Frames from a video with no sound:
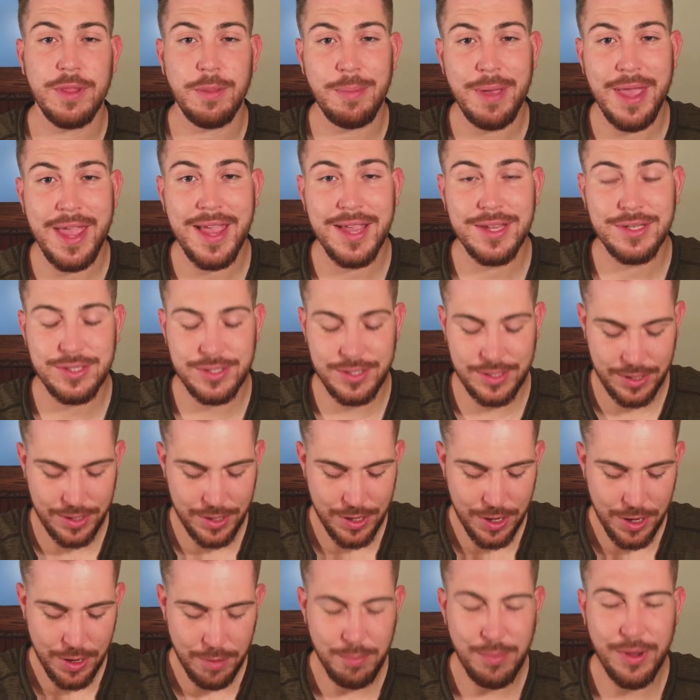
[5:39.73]
in the past,
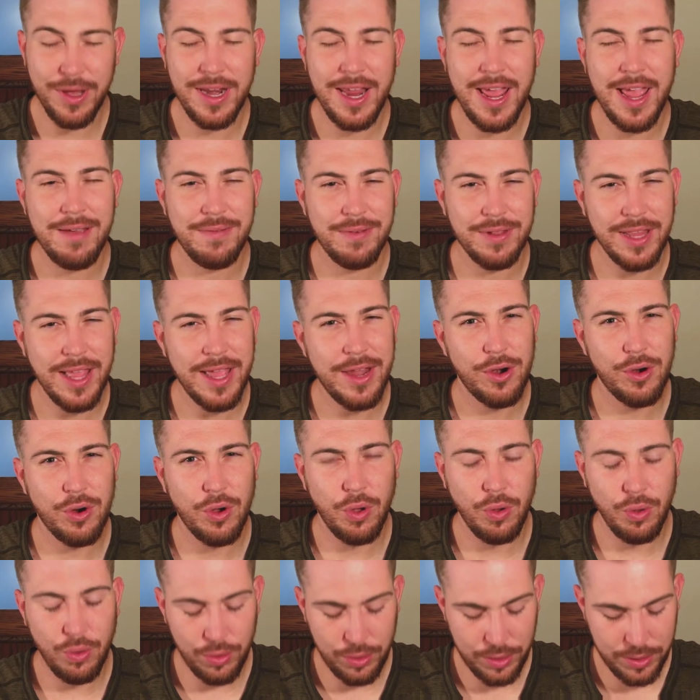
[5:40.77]
but have a lighter
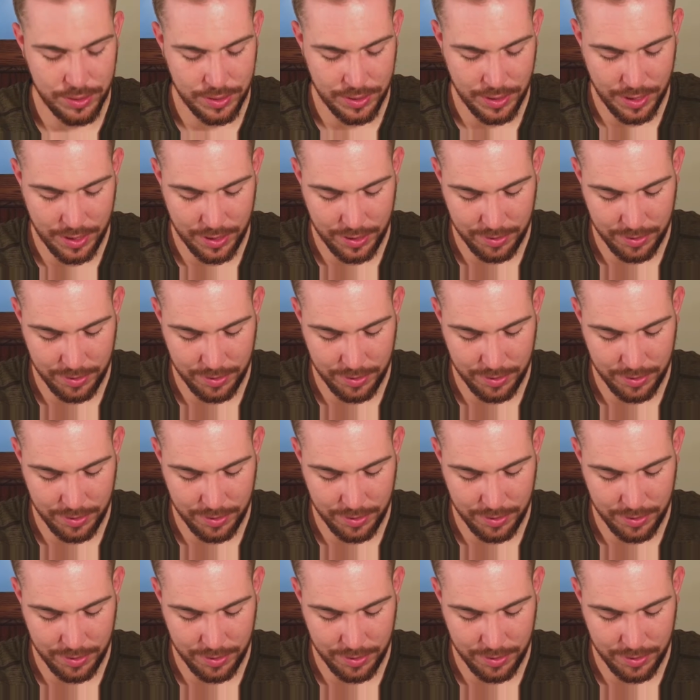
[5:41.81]
hold.